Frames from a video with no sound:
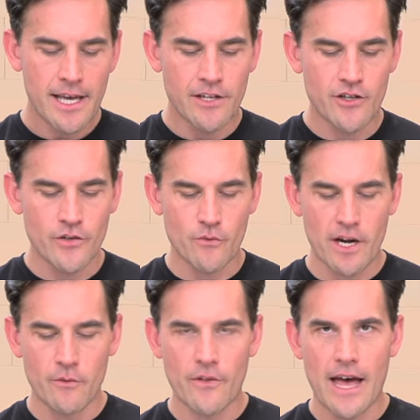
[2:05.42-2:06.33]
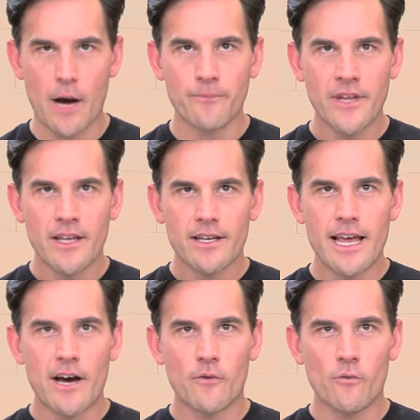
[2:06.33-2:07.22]
and just run it without.
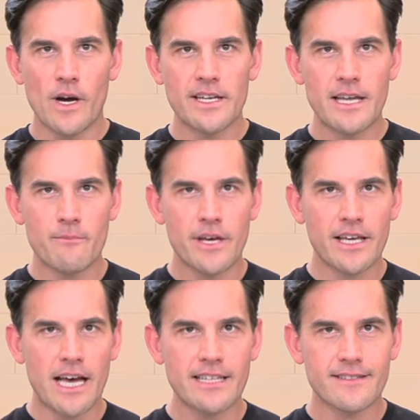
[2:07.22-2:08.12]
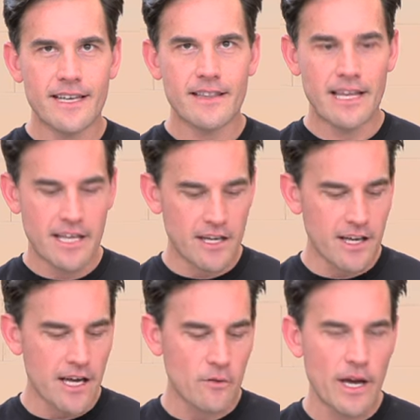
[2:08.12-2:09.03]
Now, one nitpick, I'd say they could have
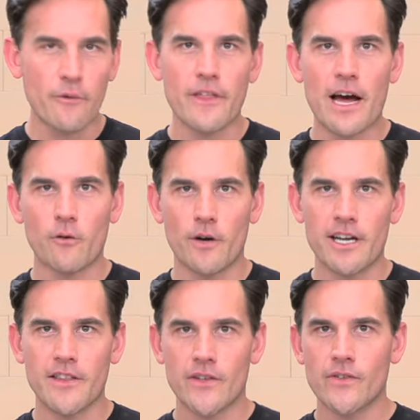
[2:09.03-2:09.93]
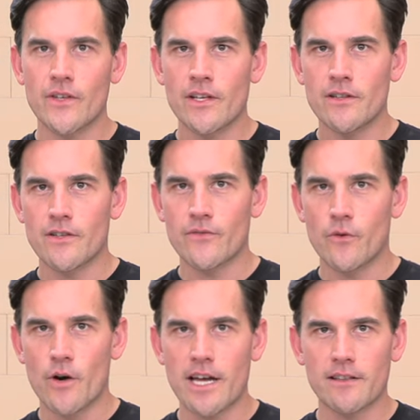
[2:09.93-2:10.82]
got away without running this
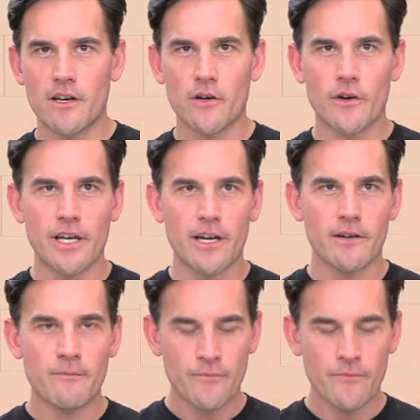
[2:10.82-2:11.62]
forehead logo here.